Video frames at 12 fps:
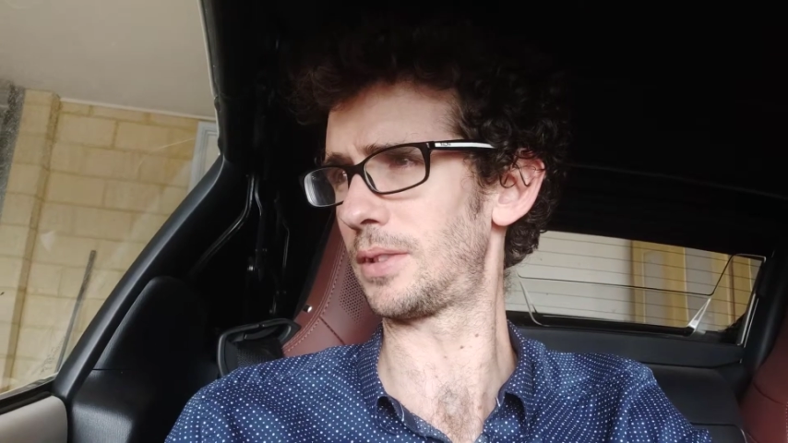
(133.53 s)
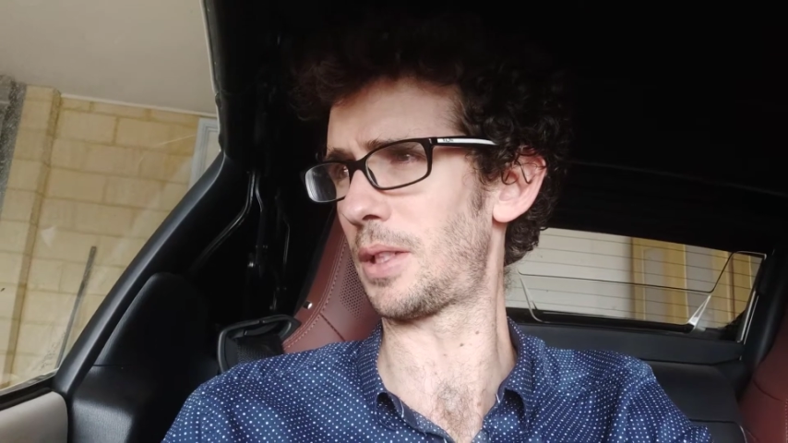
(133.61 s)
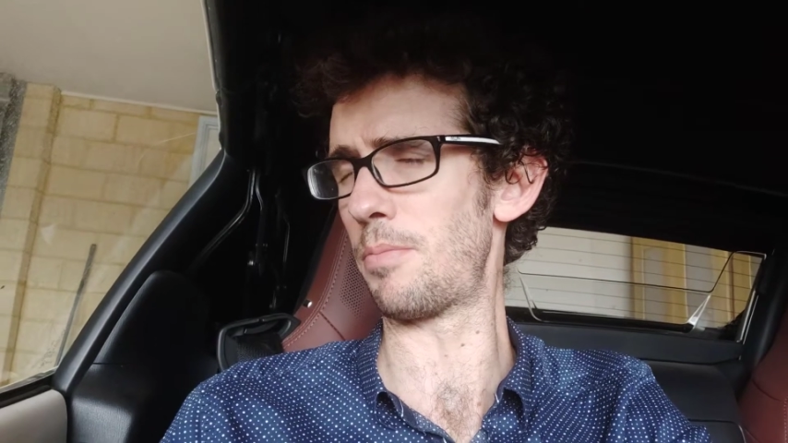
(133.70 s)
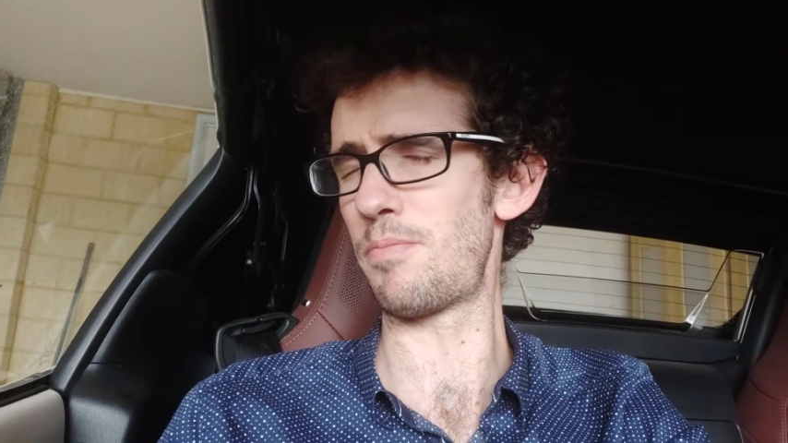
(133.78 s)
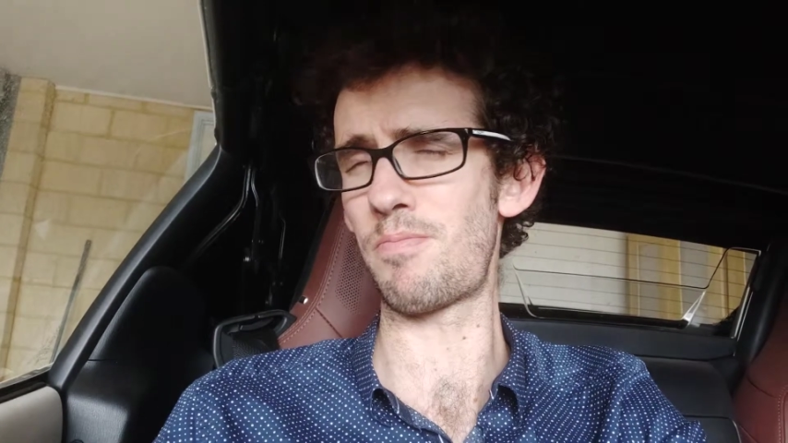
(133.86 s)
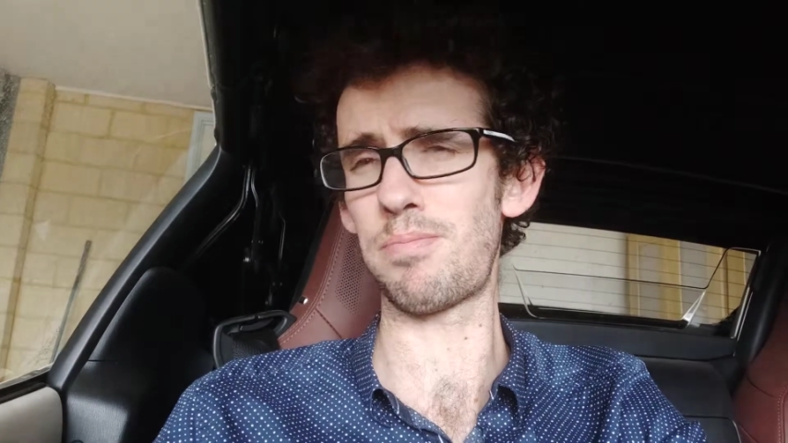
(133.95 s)

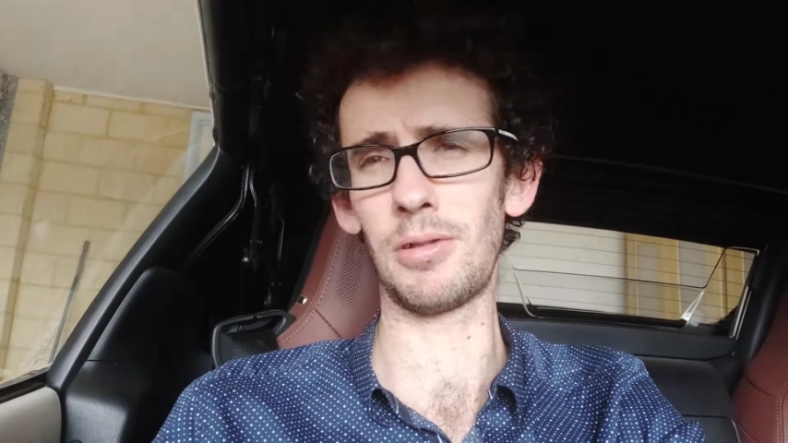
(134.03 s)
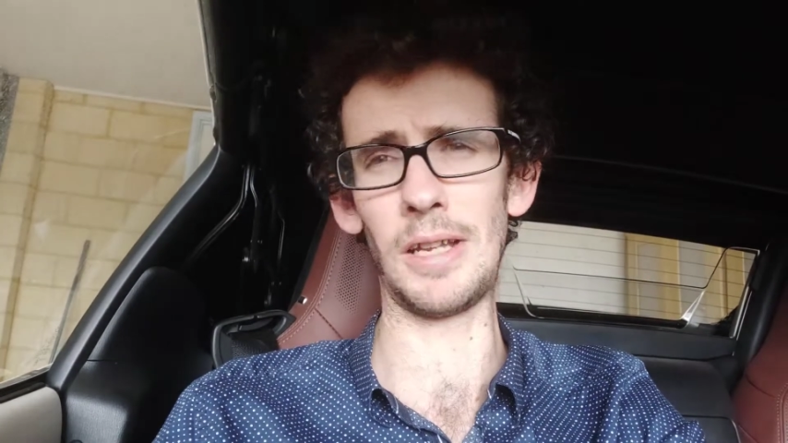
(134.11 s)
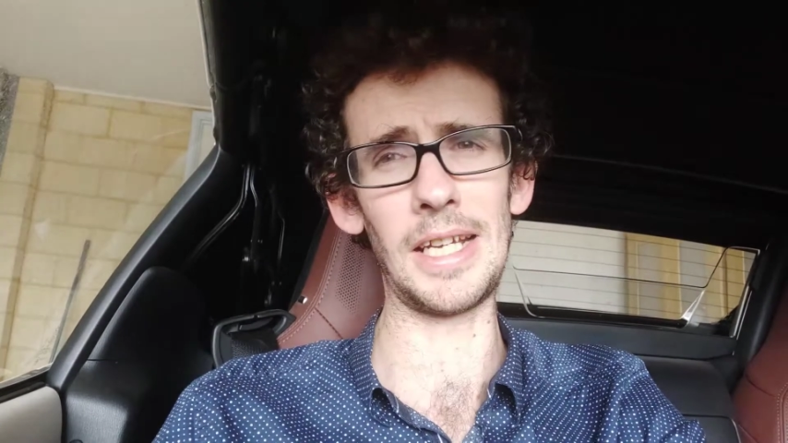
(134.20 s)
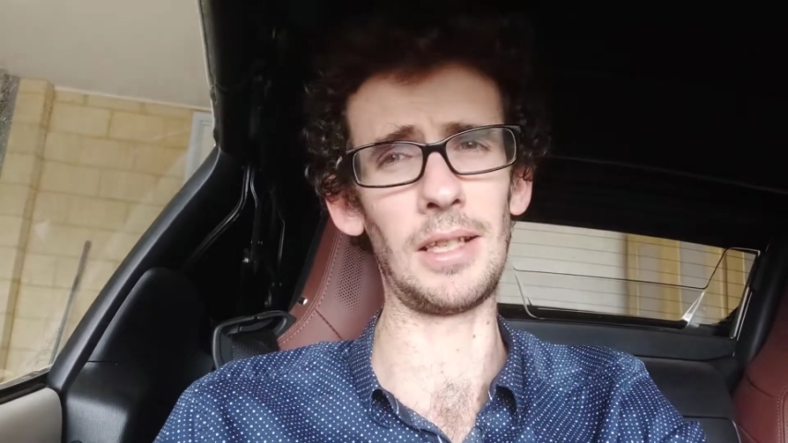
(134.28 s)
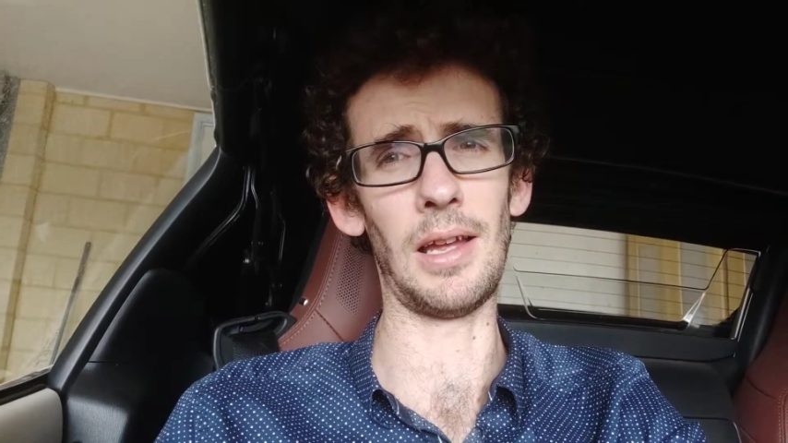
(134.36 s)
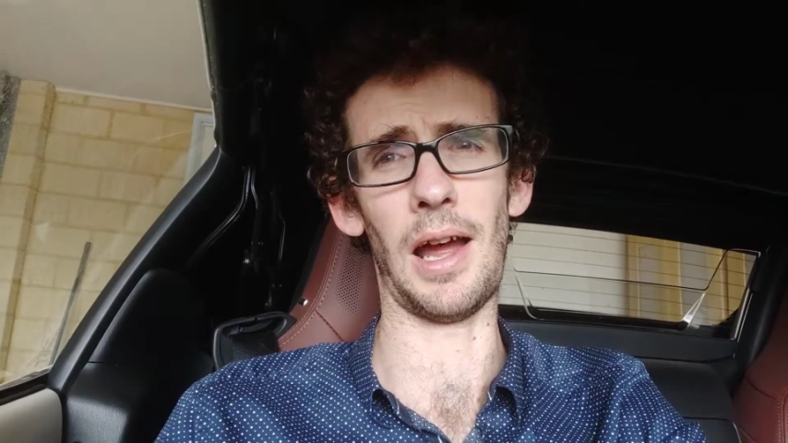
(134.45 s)

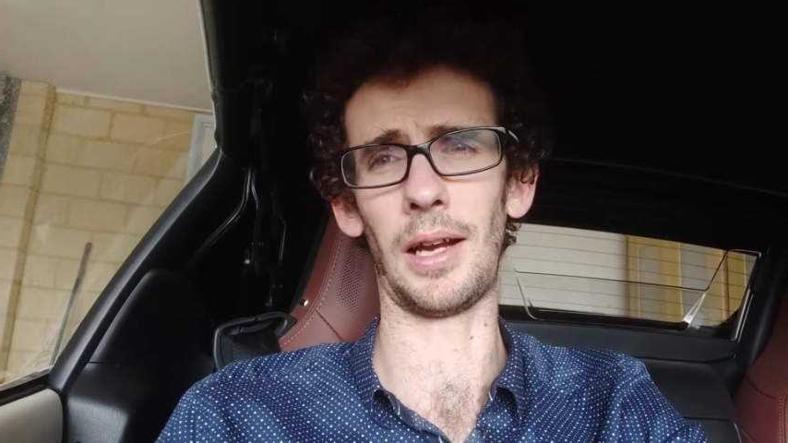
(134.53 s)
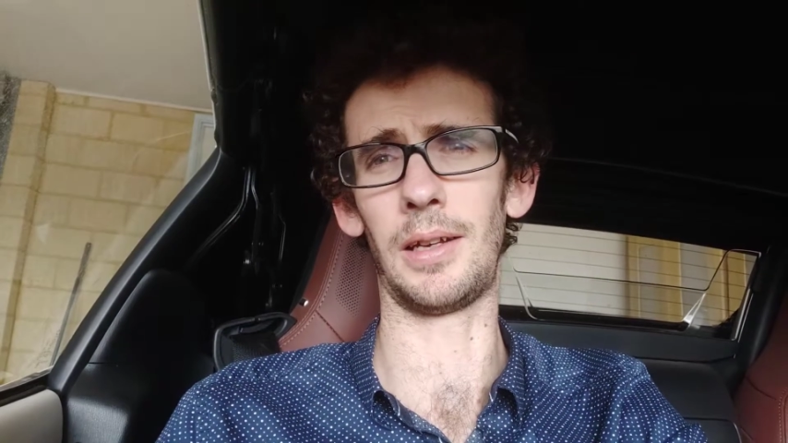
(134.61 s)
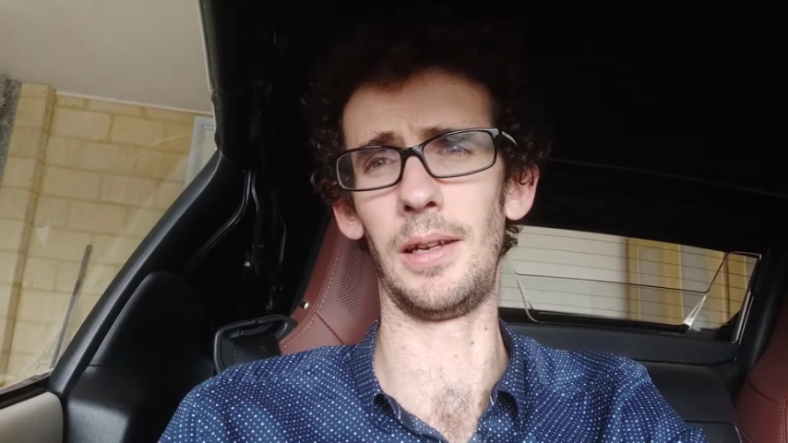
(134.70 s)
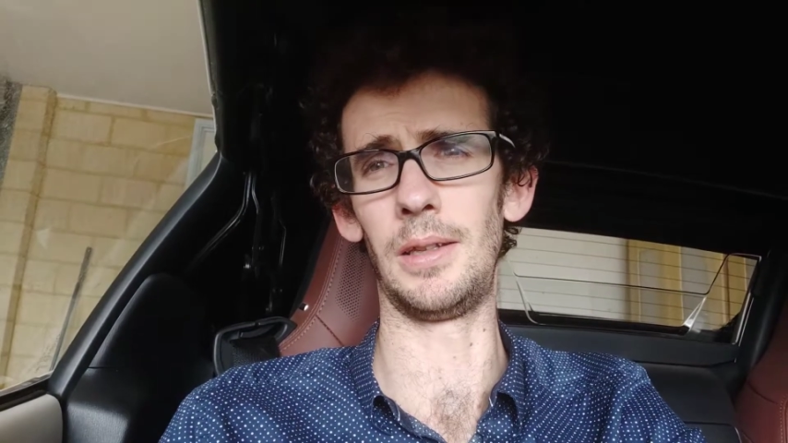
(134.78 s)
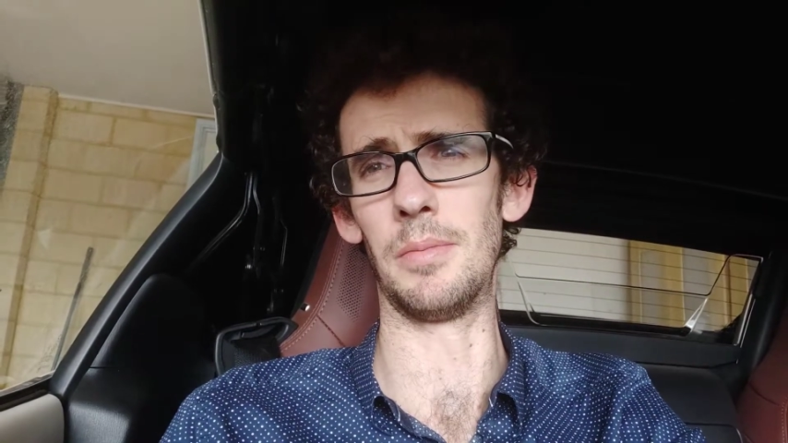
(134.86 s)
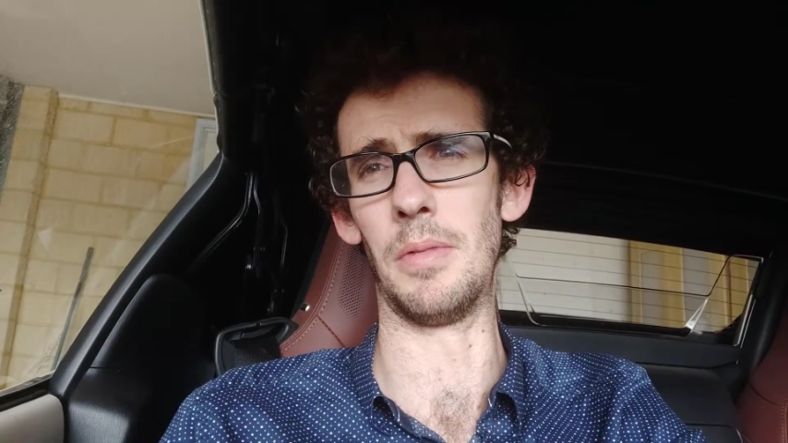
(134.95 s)
complete luck
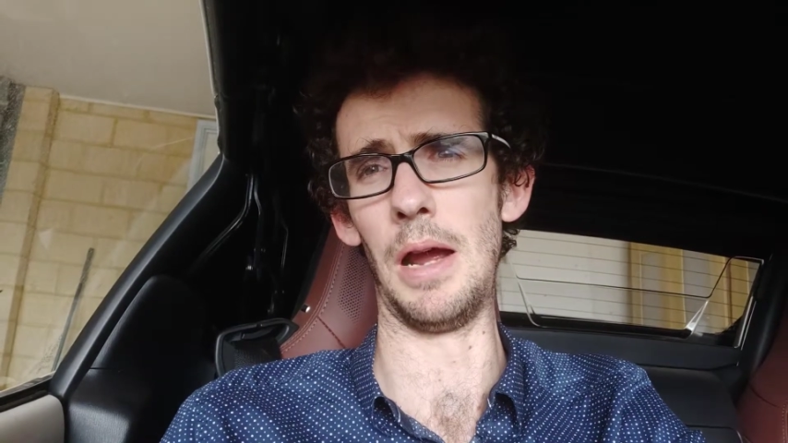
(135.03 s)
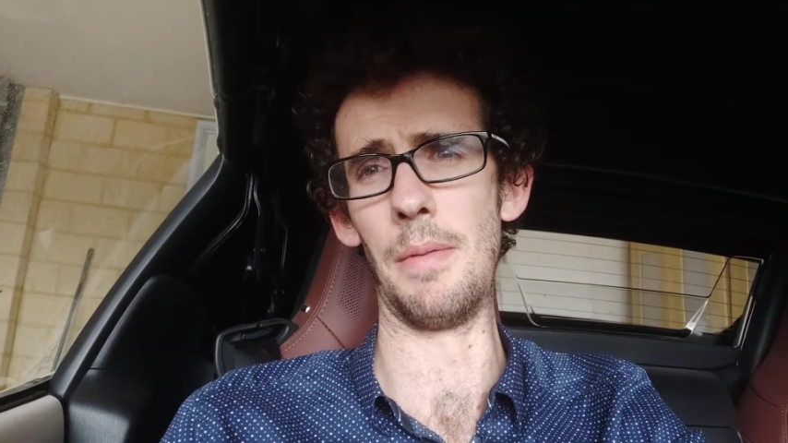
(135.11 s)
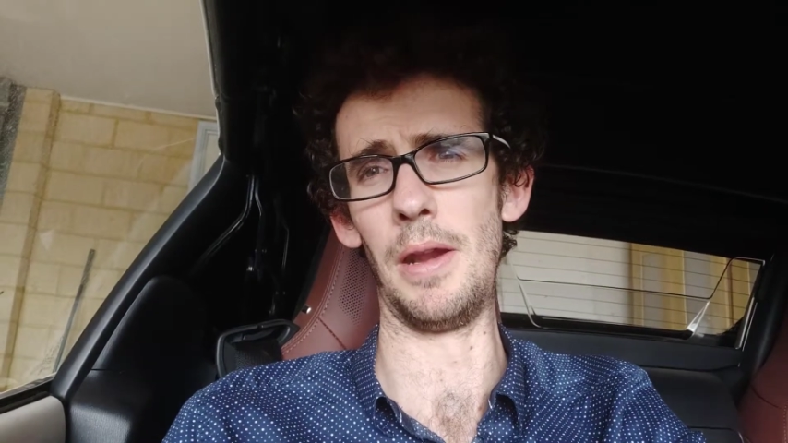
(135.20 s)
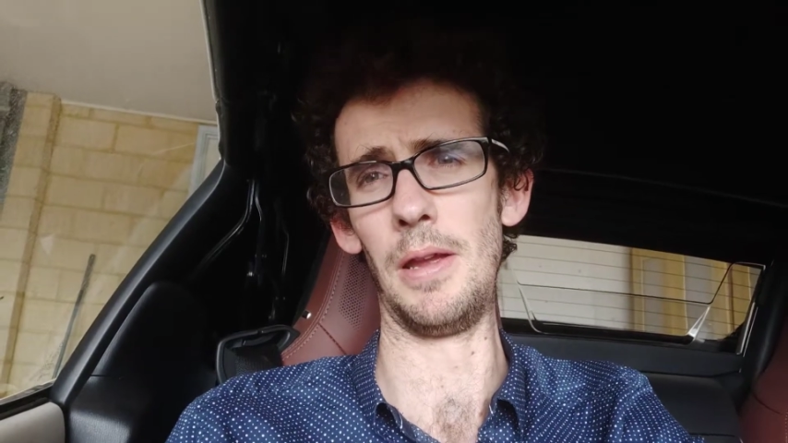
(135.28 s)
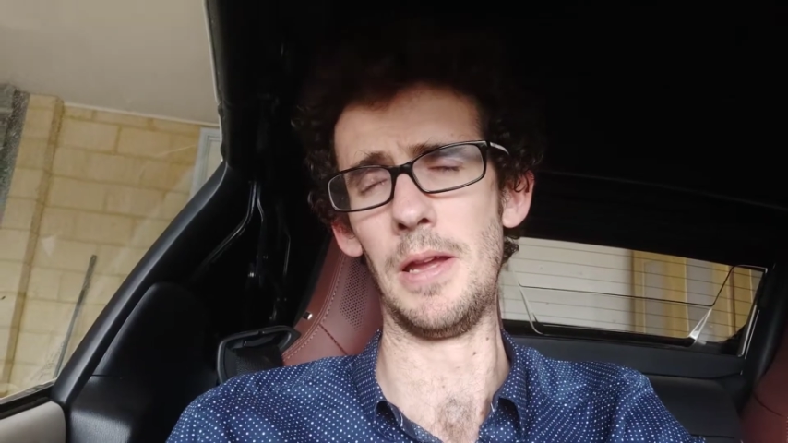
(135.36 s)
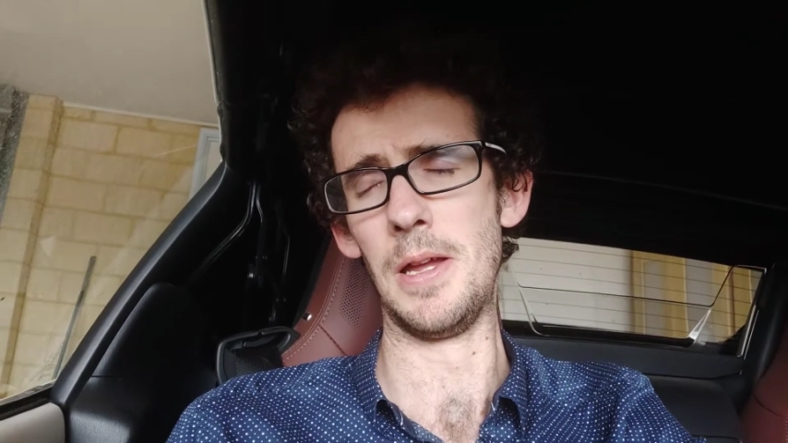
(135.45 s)
at the moment,